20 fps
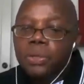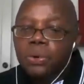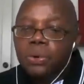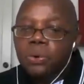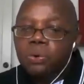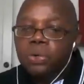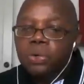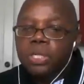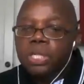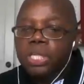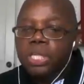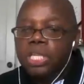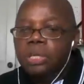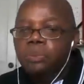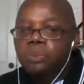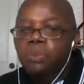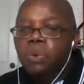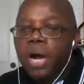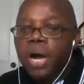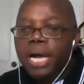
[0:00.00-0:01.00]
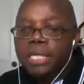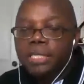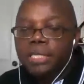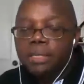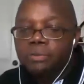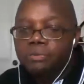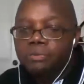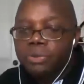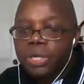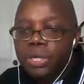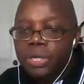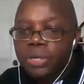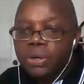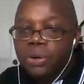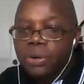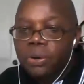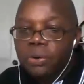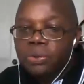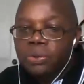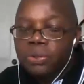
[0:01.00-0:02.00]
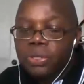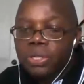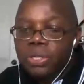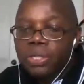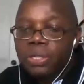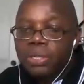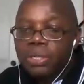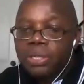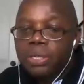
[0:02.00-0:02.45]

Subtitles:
So keep watching the videos.